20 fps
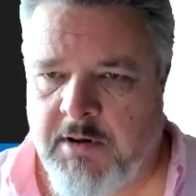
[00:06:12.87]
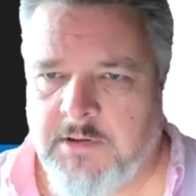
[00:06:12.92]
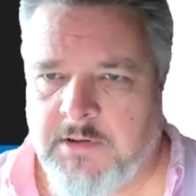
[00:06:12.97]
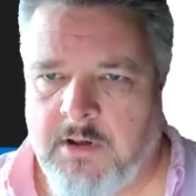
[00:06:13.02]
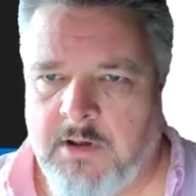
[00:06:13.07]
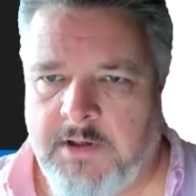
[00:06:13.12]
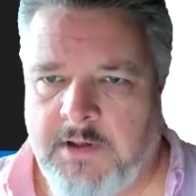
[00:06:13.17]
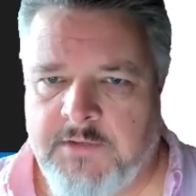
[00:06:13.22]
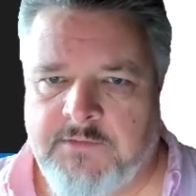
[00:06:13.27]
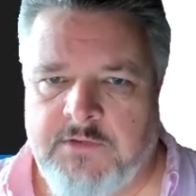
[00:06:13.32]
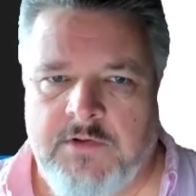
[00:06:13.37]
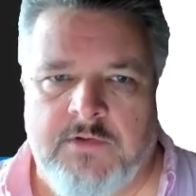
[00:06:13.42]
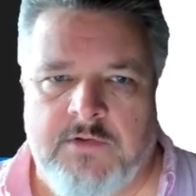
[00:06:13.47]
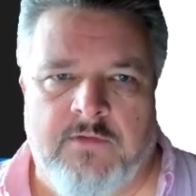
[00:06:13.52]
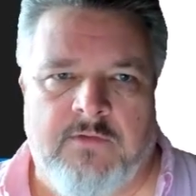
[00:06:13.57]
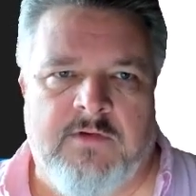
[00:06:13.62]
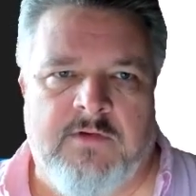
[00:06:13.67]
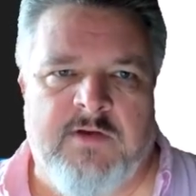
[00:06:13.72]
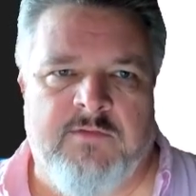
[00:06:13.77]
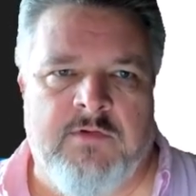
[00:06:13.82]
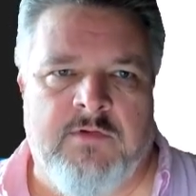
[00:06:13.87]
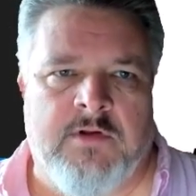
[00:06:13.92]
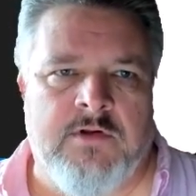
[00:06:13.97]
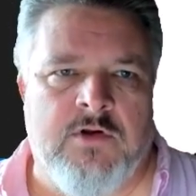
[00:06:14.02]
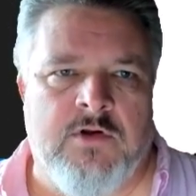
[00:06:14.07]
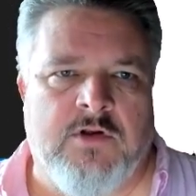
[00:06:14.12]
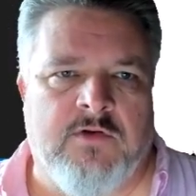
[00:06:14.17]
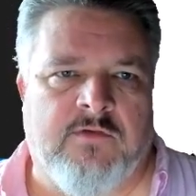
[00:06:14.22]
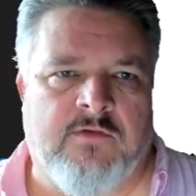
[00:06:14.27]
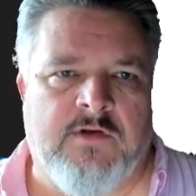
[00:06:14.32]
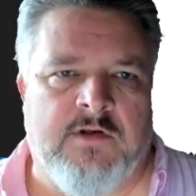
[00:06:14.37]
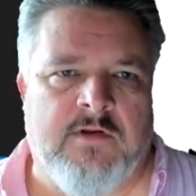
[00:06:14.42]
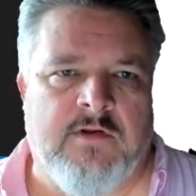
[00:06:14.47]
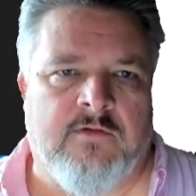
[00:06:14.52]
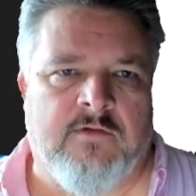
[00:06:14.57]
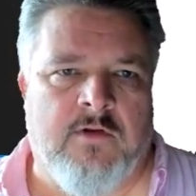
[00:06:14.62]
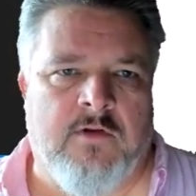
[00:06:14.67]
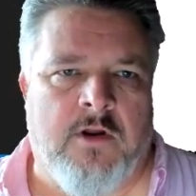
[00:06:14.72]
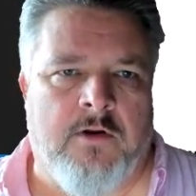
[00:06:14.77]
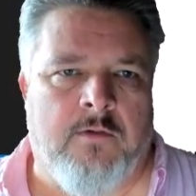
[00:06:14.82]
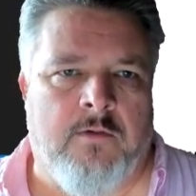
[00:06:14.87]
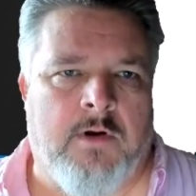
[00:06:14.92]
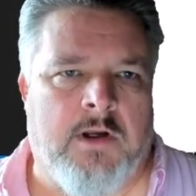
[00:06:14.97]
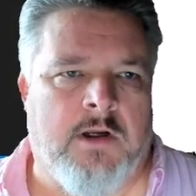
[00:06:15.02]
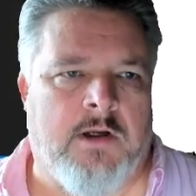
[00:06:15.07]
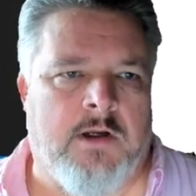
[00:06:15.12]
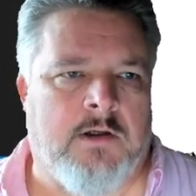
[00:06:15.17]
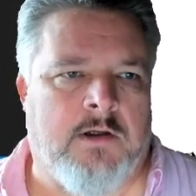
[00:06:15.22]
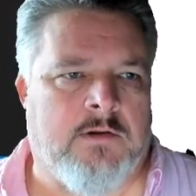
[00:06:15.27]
line so you can see everything. You can see there's no